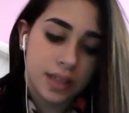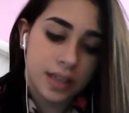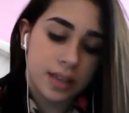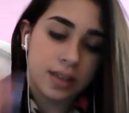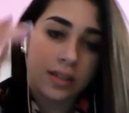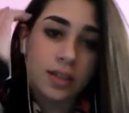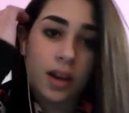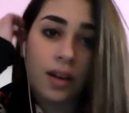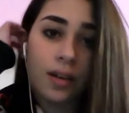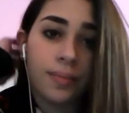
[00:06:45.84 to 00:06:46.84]
and
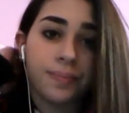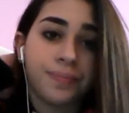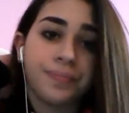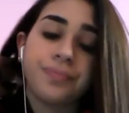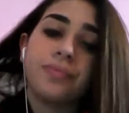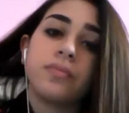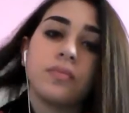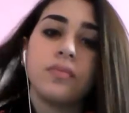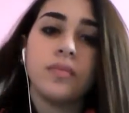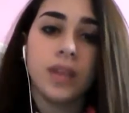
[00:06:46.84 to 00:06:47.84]
um
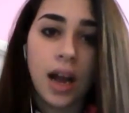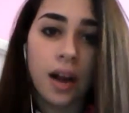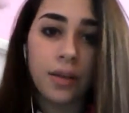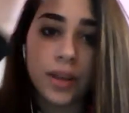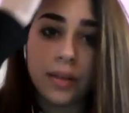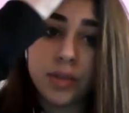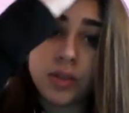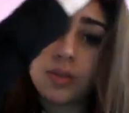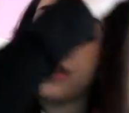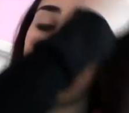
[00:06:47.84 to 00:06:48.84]
how he was
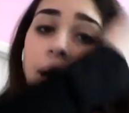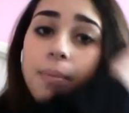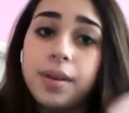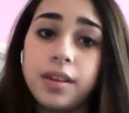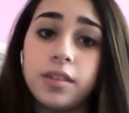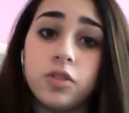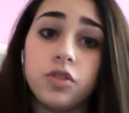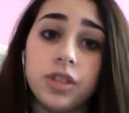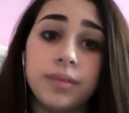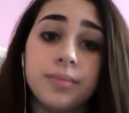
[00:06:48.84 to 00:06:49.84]
only happy in his
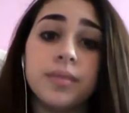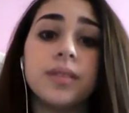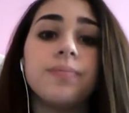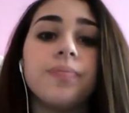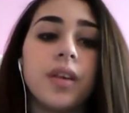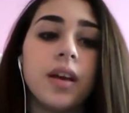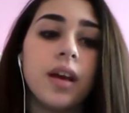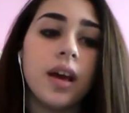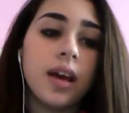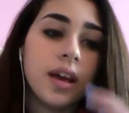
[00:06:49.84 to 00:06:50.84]
dreams.
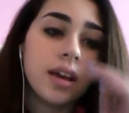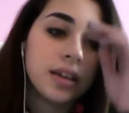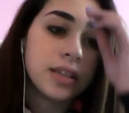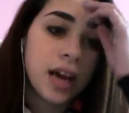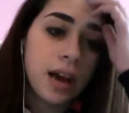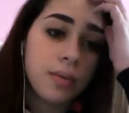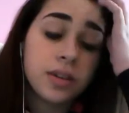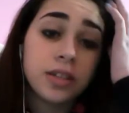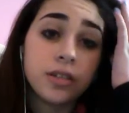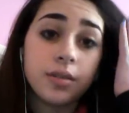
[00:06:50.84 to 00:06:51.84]
And I
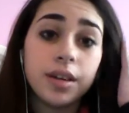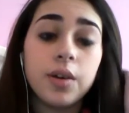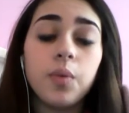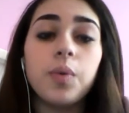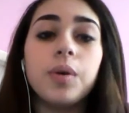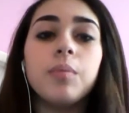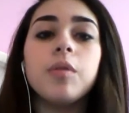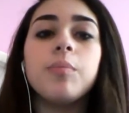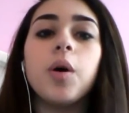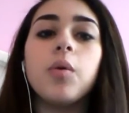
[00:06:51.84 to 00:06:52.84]
want to read one
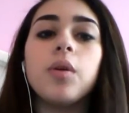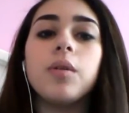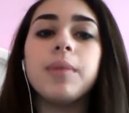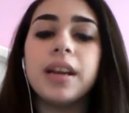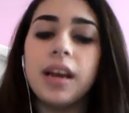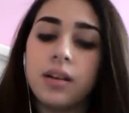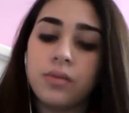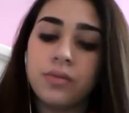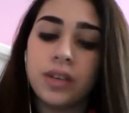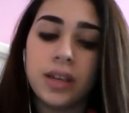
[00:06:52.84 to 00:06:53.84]
more poem and I
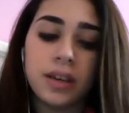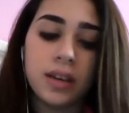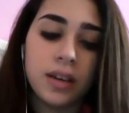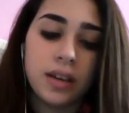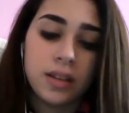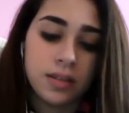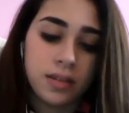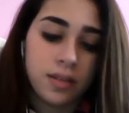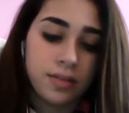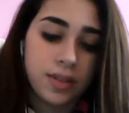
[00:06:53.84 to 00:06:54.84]
don't think there's
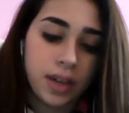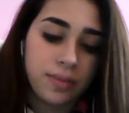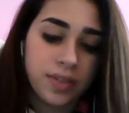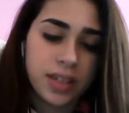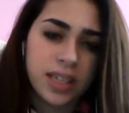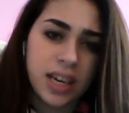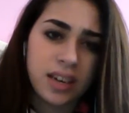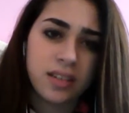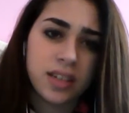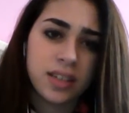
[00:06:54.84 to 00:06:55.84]
enough time for a
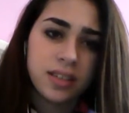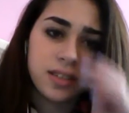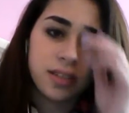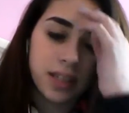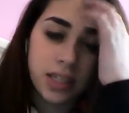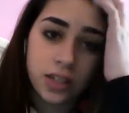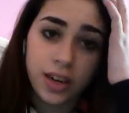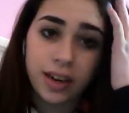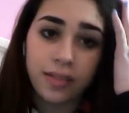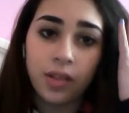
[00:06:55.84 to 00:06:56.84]
tale because these are
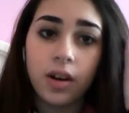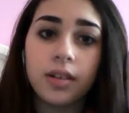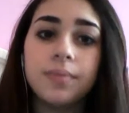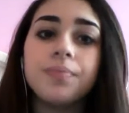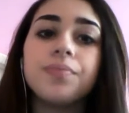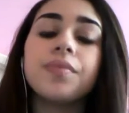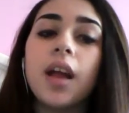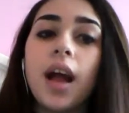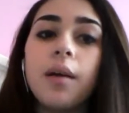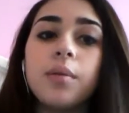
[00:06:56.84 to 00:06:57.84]
kind of long.
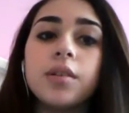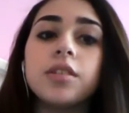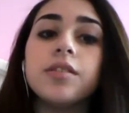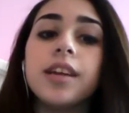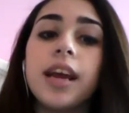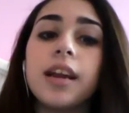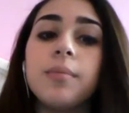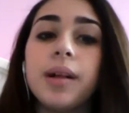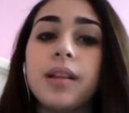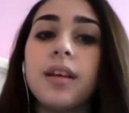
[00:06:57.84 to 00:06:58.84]
I want to read
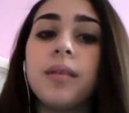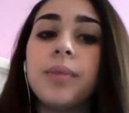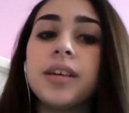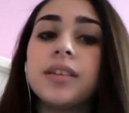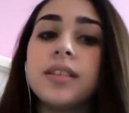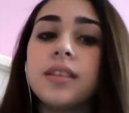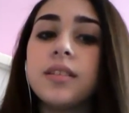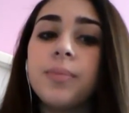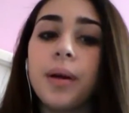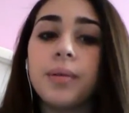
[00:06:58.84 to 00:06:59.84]
Annabel Lee because these
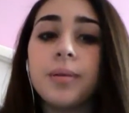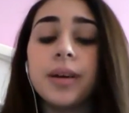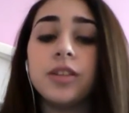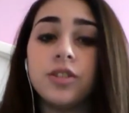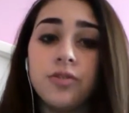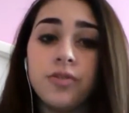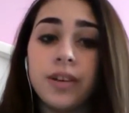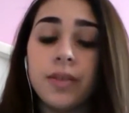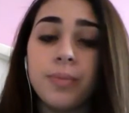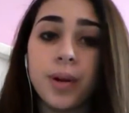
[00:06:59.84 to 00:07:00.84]
are probably my two
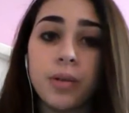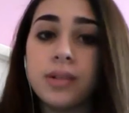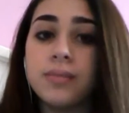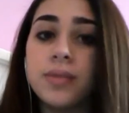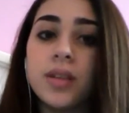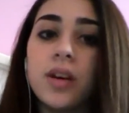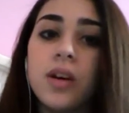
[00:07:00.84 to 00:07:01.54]
favorite poems